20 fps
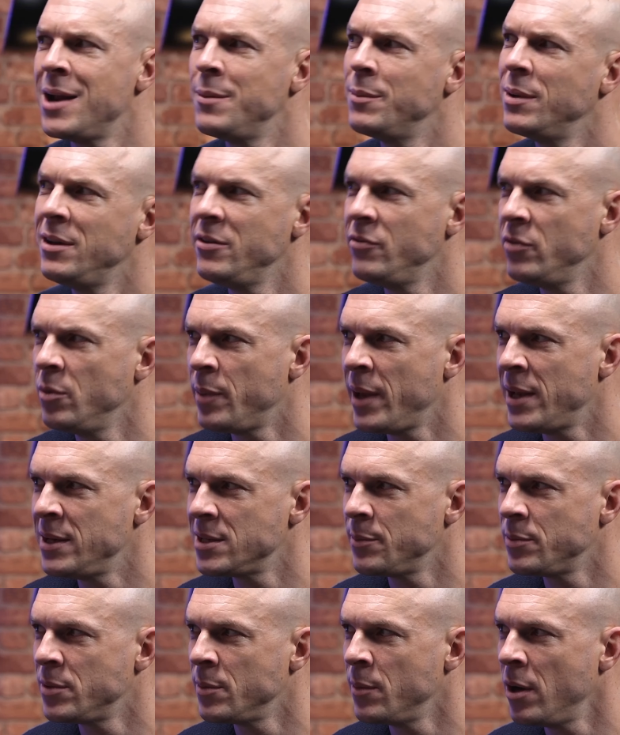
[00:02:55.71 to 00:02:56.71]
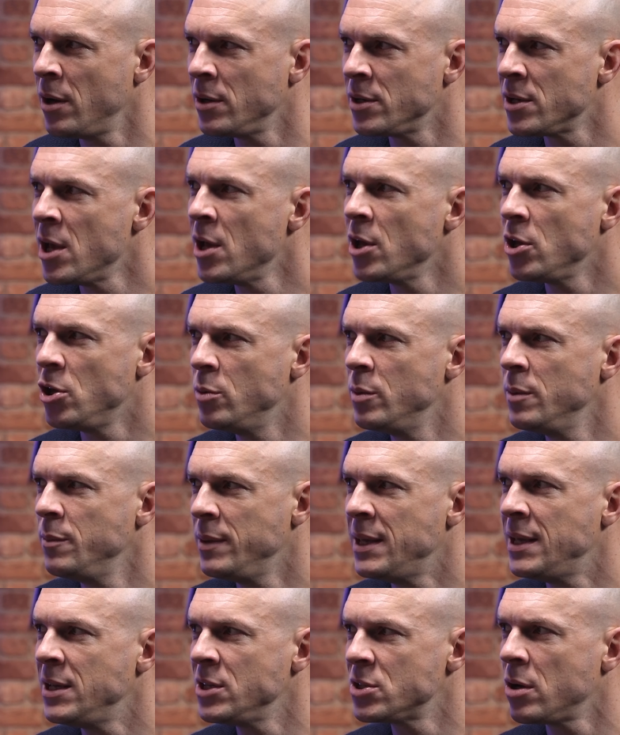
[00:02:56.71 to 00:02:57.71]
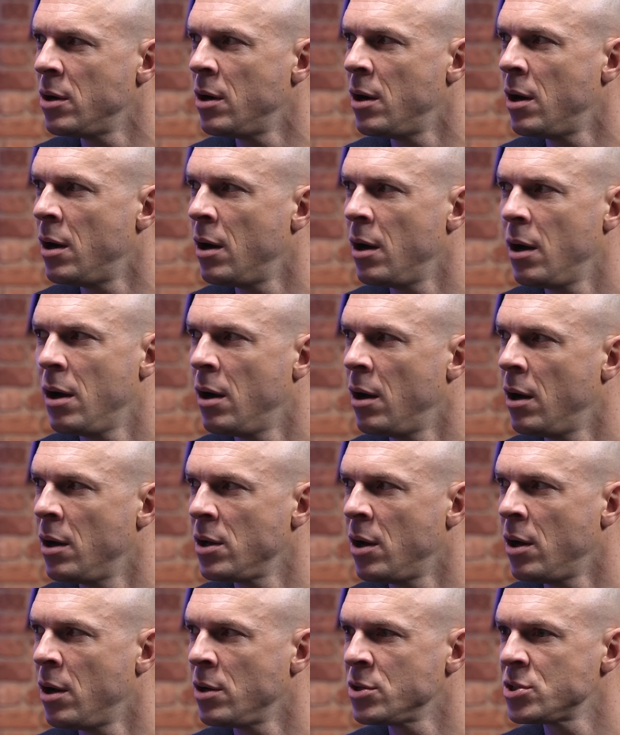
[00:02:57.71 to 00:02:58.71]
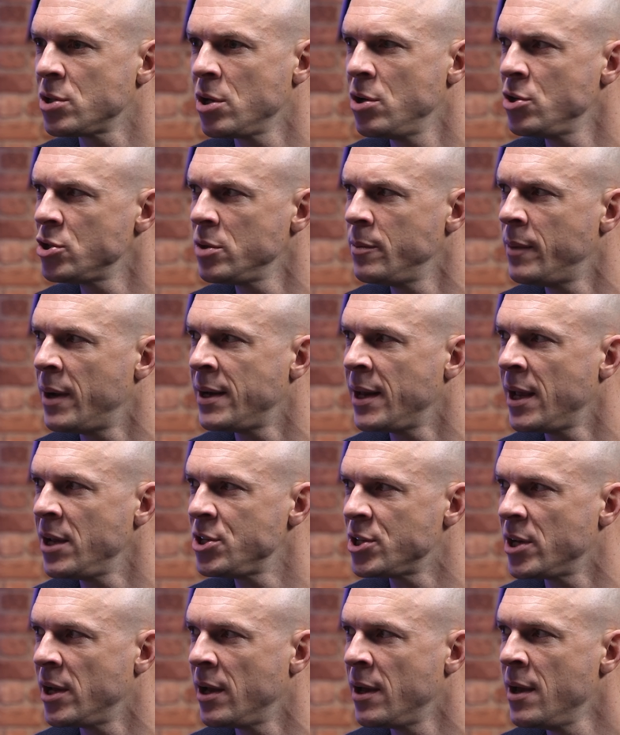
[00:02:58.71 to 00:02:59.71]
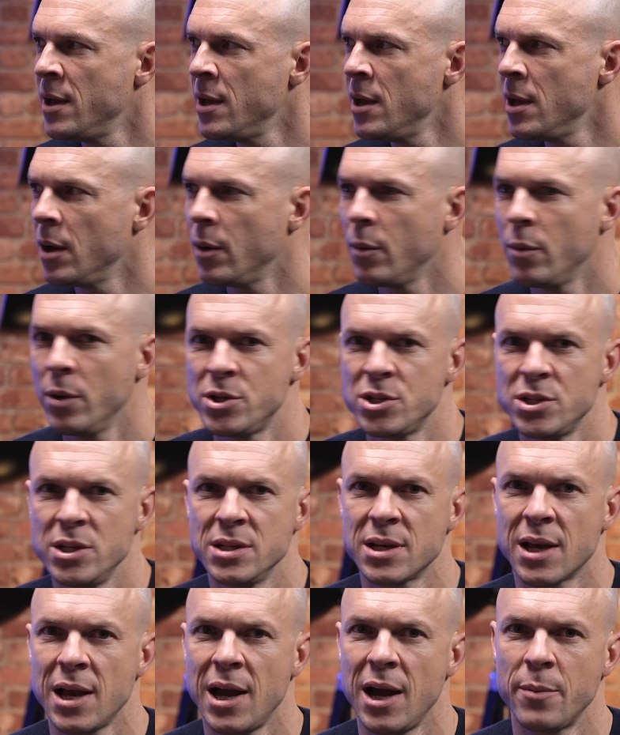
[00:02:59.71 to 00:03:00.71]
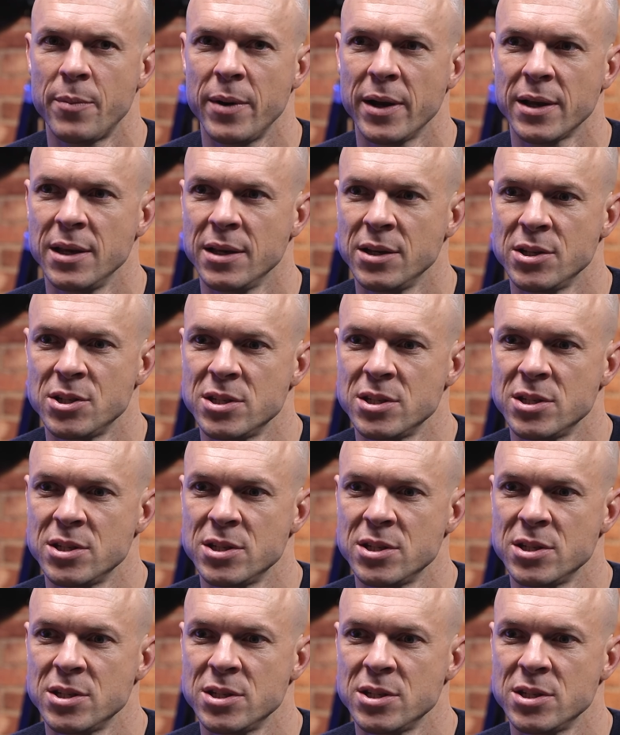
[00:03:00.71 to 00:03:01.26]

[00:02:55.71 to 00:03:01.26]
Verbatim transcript: unbelievable pent up demand. Human beings are, are, are social by nature, mm. which is chiropractic is